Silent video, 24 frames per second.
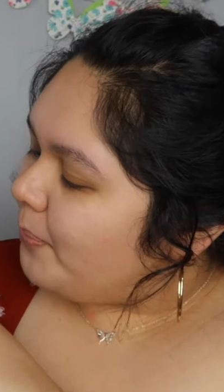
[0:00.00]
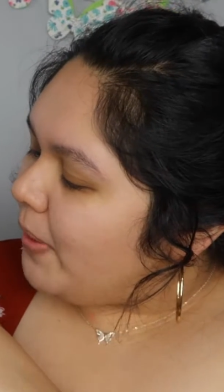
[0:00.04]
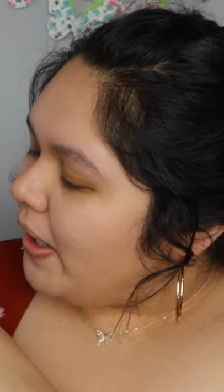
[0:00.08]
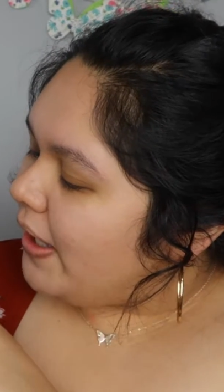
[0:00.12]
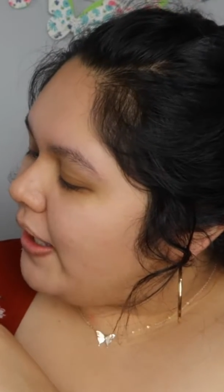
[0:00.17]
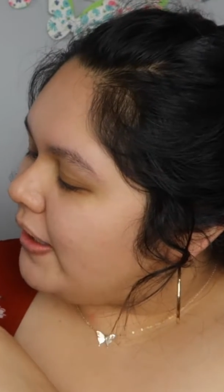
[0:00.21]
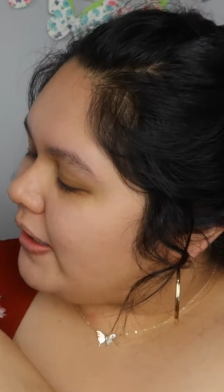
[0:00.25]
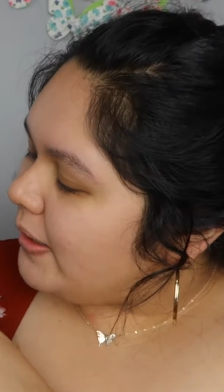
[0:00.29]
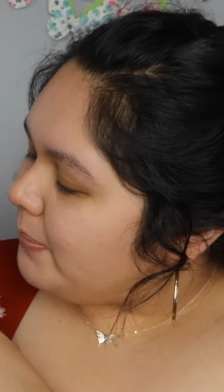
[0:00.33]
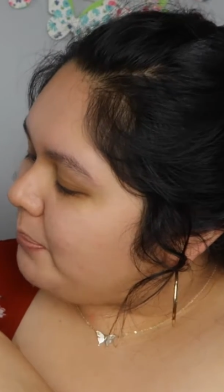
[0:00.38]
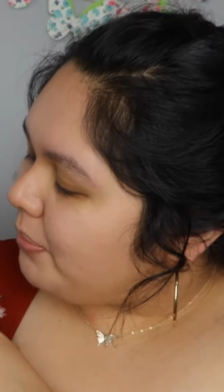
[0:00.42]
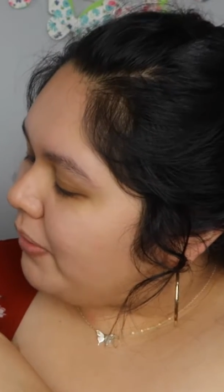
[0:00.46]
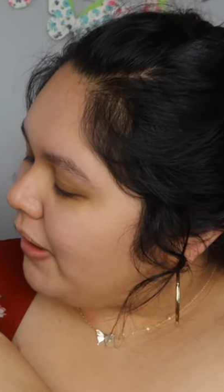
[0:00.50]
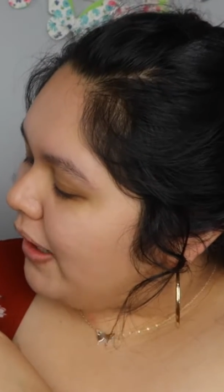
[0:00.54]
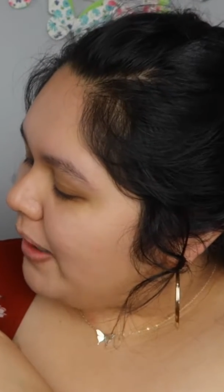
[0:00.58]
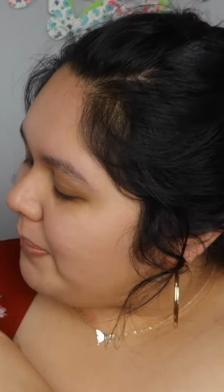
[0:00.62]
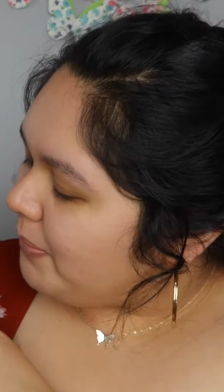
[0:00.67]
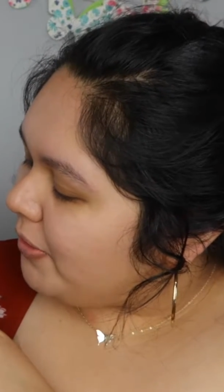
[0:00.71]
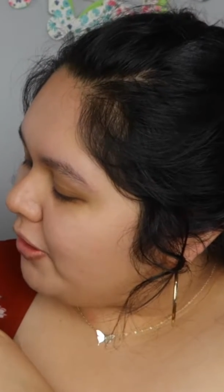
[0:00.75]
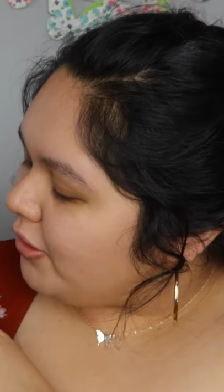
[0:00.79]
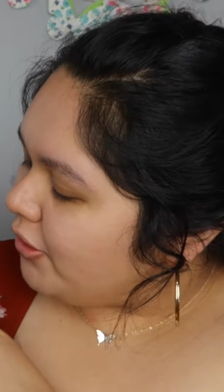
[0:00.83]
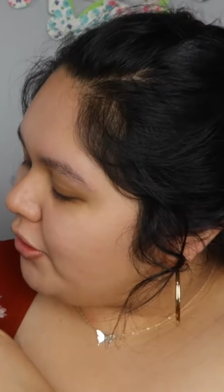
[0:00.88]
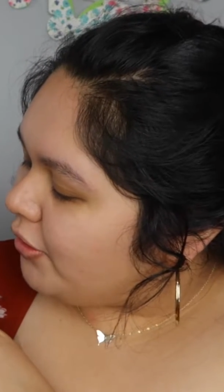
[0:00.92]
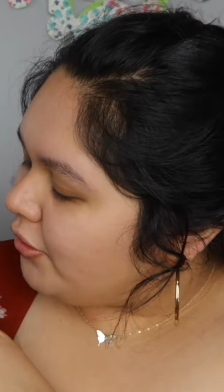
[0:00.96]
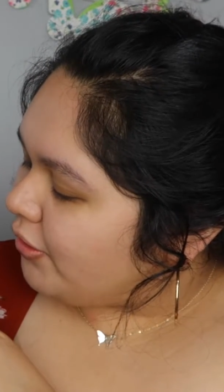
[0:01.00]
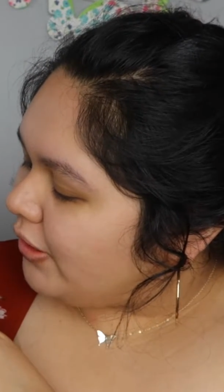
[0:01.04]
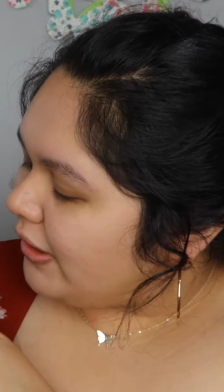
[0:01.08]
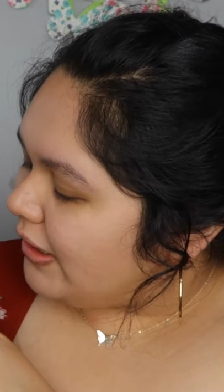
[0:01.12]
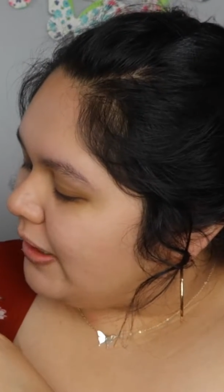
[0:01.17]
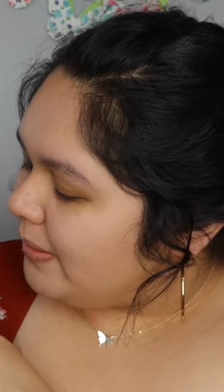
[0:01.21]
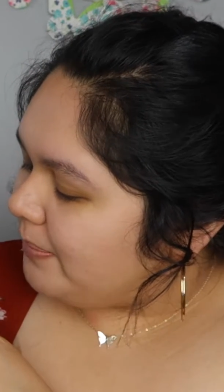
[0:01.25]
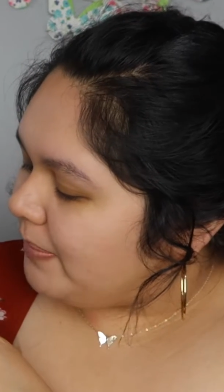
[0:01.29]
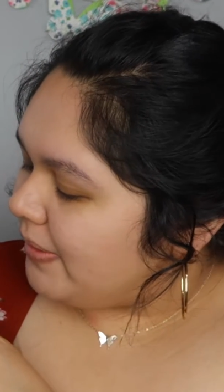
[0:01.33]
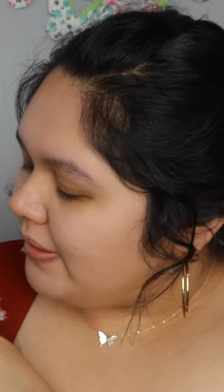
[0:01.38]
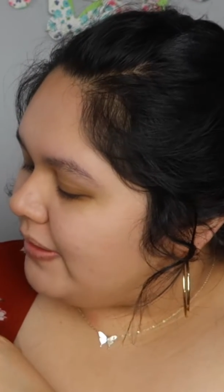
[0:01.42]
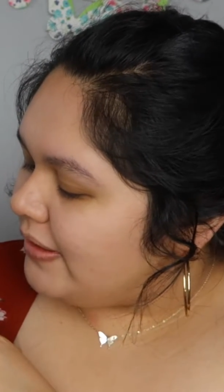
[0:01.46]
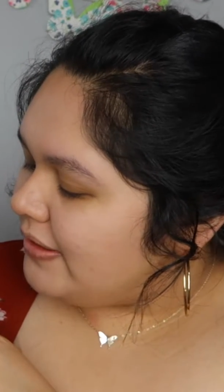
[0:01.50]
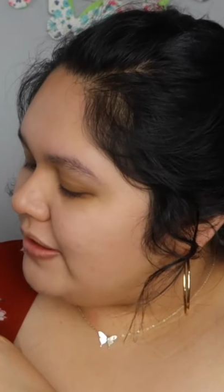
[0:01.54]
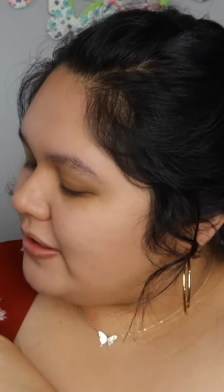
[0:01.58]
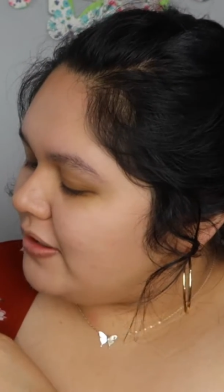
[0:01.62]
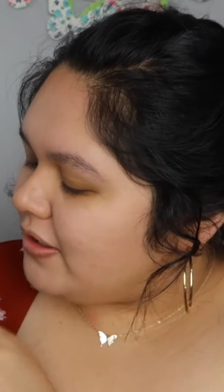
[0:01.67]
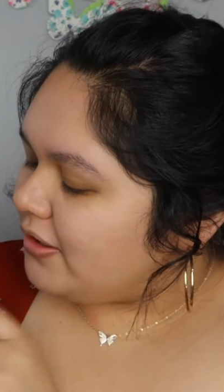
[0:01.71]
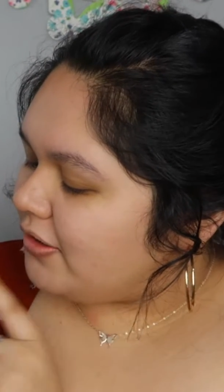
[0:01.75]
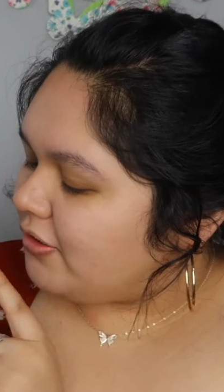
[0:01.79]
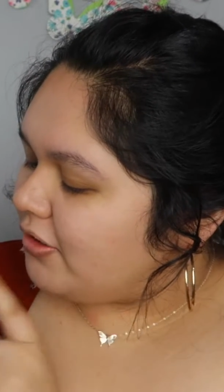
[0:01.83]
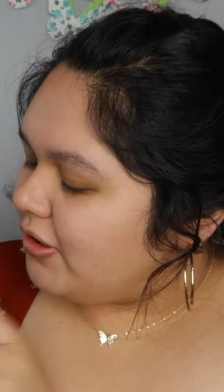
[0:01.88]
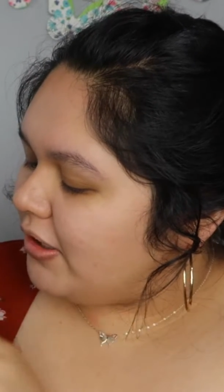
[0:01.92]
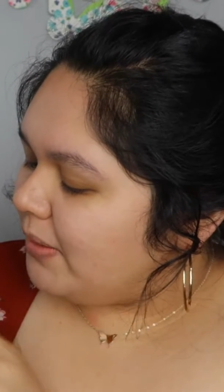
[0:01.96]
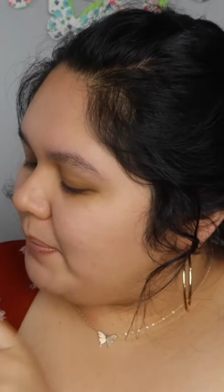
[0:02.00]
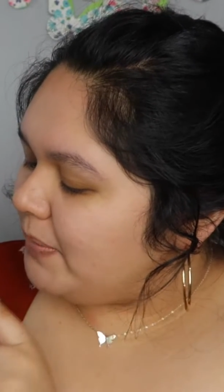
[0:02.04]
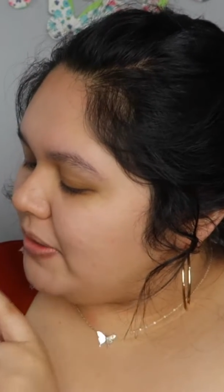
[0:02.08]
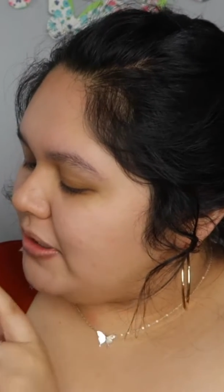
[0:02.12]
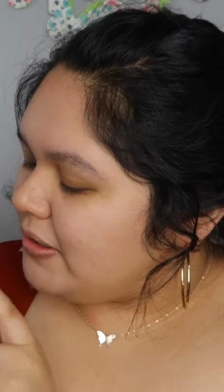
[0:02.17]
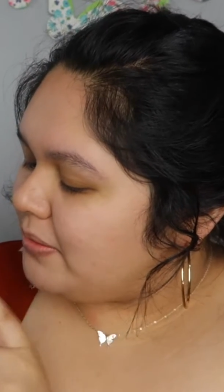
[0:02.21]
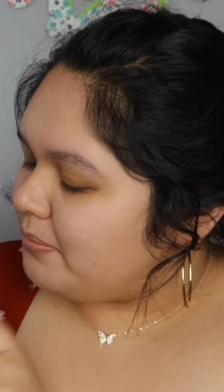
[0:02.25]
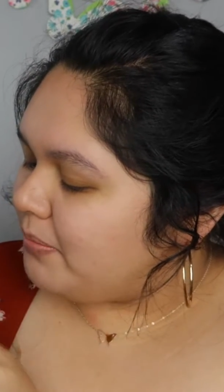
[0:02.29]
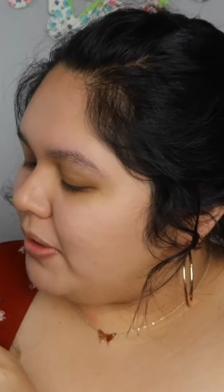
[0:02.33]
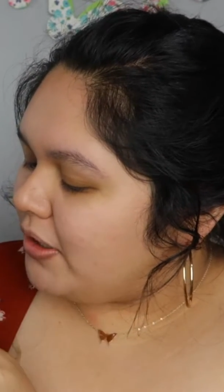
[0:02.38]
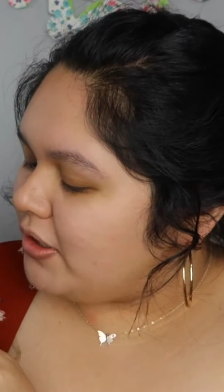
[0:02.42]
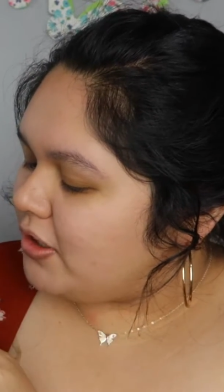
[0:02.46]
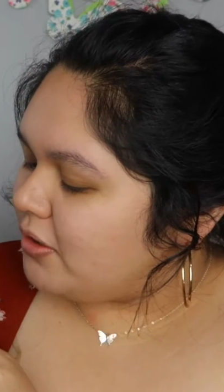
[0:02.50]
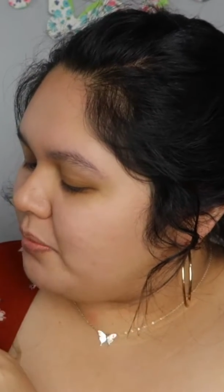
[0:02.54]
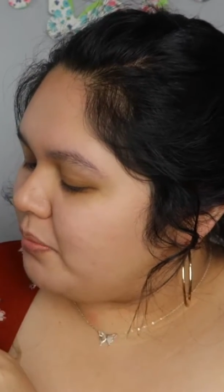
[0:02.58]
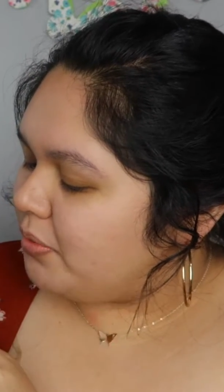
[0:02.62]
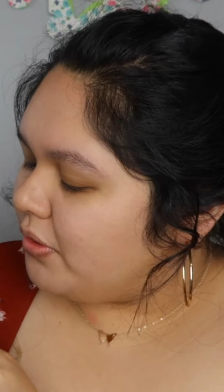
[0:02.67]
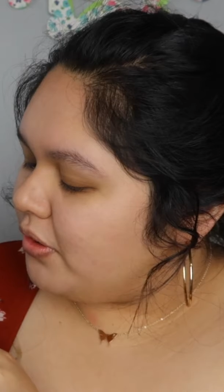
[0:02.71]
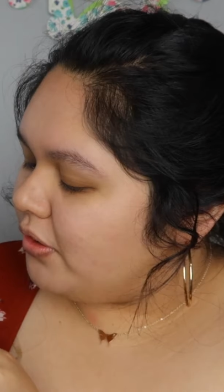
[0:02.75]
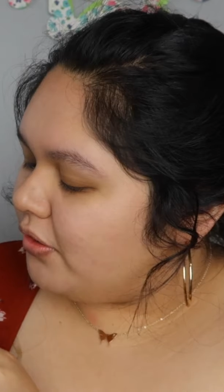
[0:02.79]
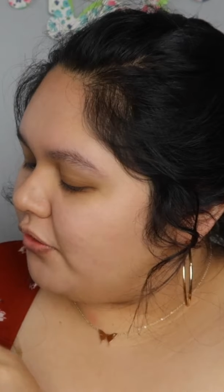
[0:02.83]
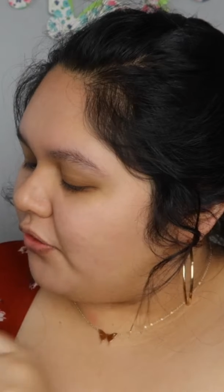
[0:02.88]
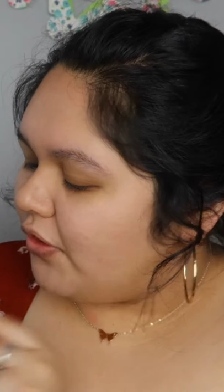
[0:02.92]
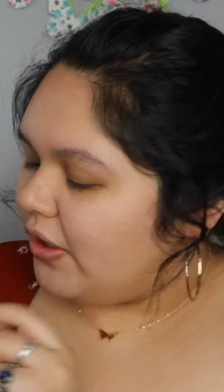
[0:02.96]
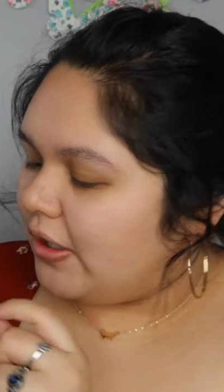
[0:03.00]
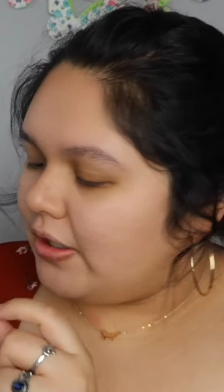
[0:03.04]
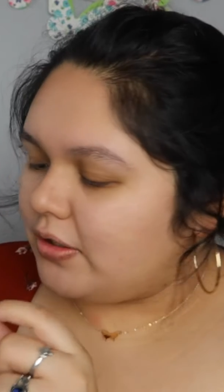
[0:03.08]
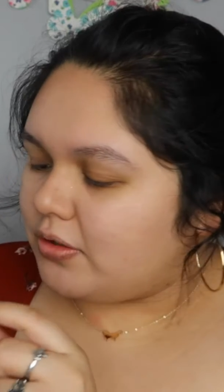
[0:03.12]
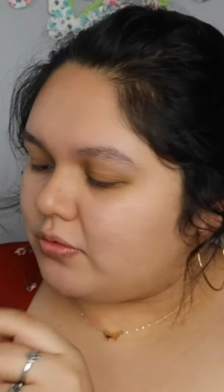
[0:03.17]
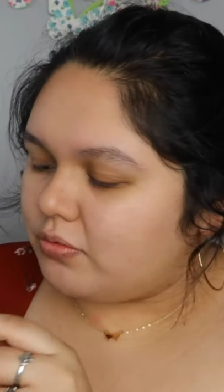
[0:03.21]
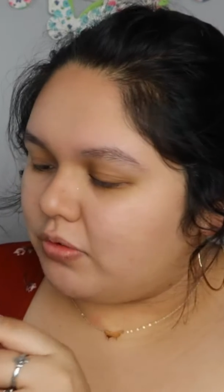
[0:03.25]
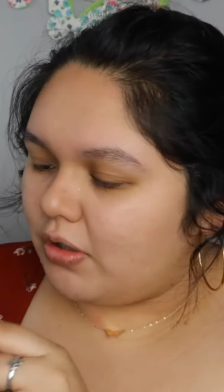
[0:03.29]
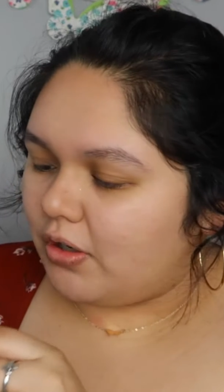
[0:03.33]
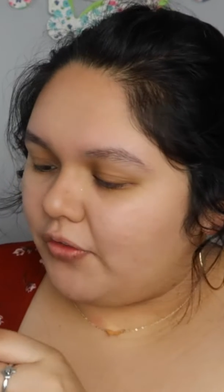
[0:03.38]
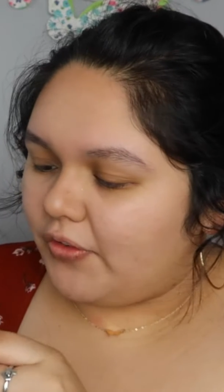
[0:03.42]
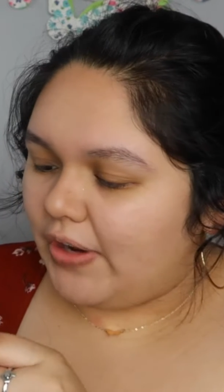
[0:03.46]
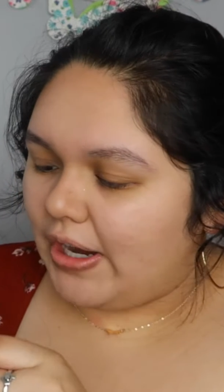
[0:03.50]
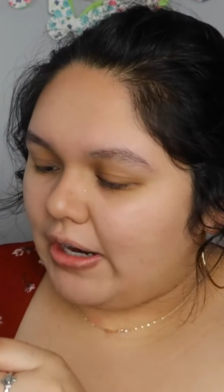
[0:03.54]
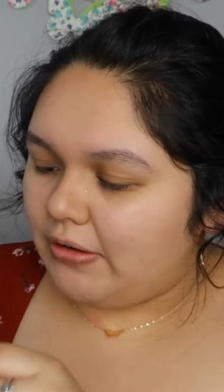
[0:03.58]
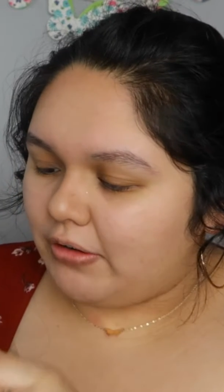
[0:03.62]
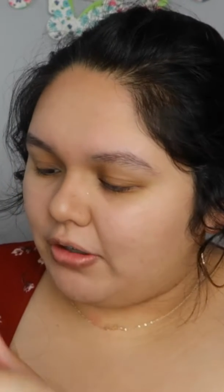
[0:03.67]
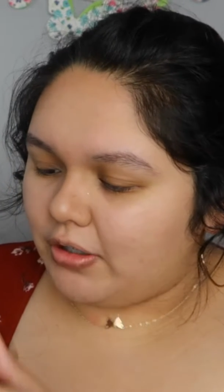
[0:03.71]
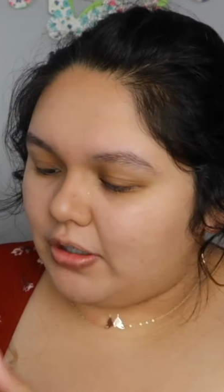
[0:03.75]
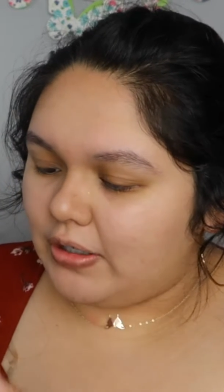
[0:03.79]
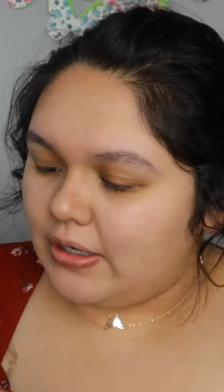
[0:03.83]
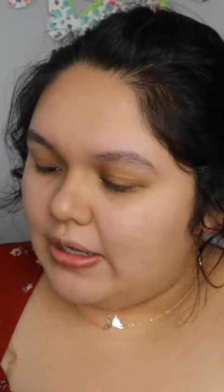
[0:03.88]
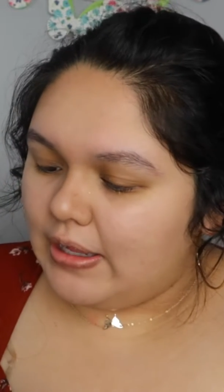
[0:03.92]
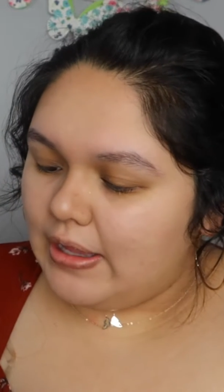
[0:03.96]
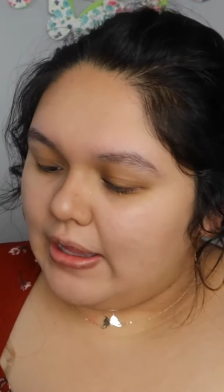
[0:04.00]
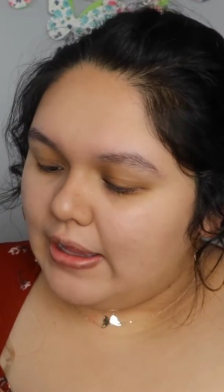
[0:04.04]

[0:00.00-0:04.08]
Putty Primer Cream, and this is a cream and smudge proof 12 hour,